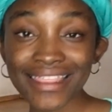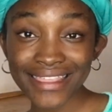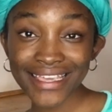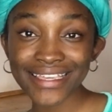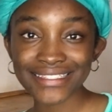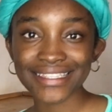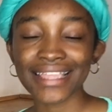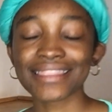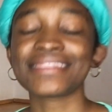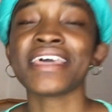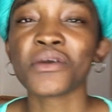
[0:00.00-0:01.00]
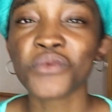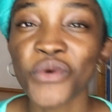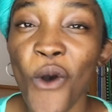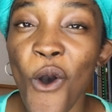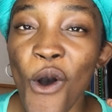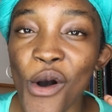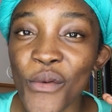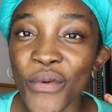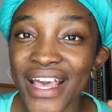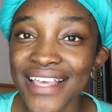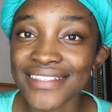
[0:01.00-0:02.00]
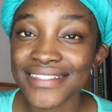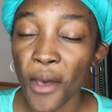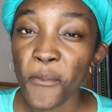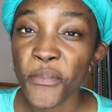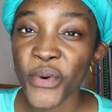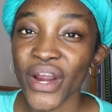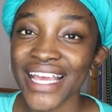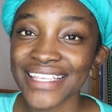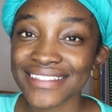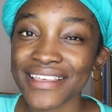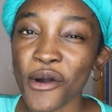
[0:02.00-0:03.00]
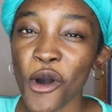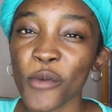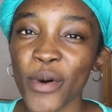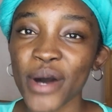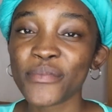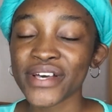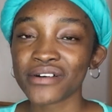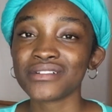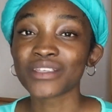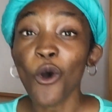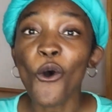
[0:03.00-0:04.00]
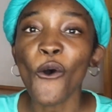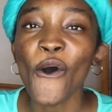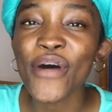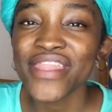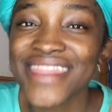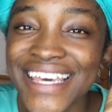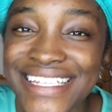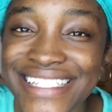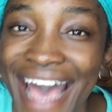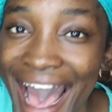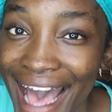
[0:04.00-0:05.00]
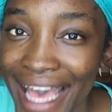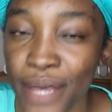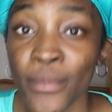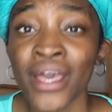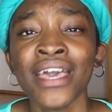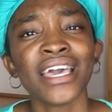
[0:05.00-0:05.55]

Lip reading: thing is that they will always praise the Copperbelt all the time,